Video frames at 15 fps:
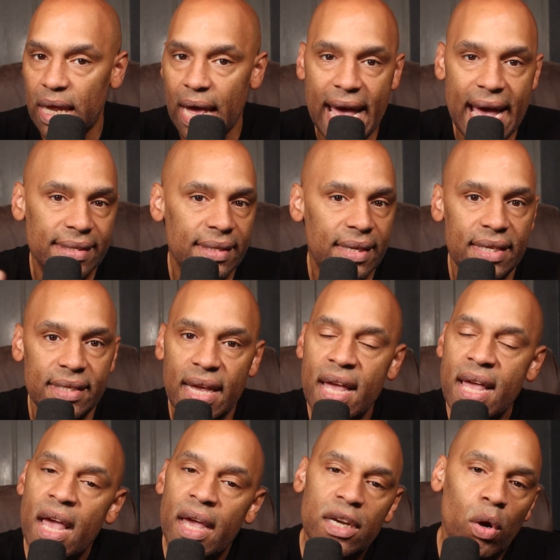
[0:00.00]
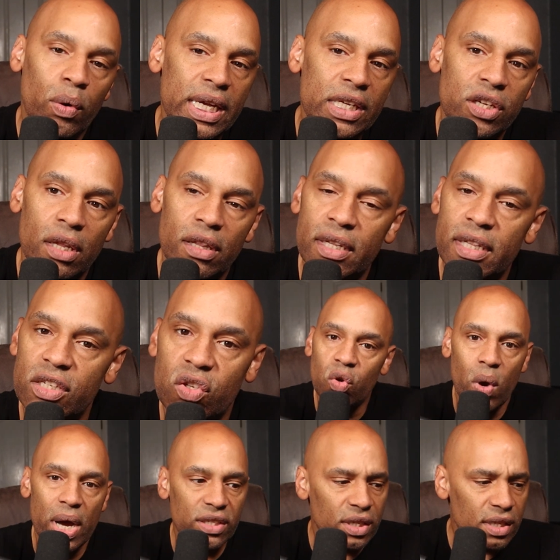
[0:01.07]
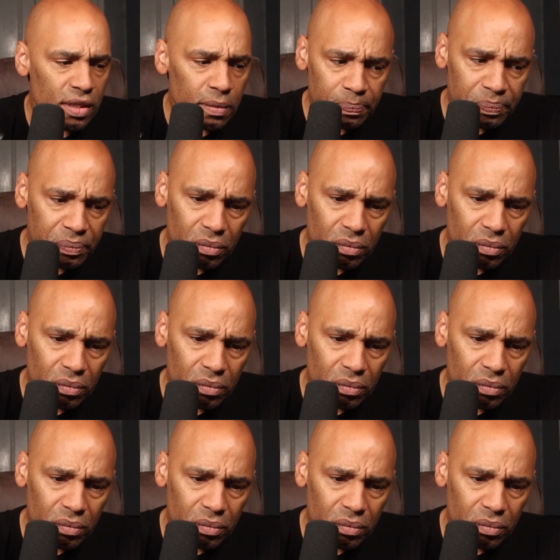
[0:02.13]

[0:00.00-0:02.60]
to ask these, you know, each other these questions.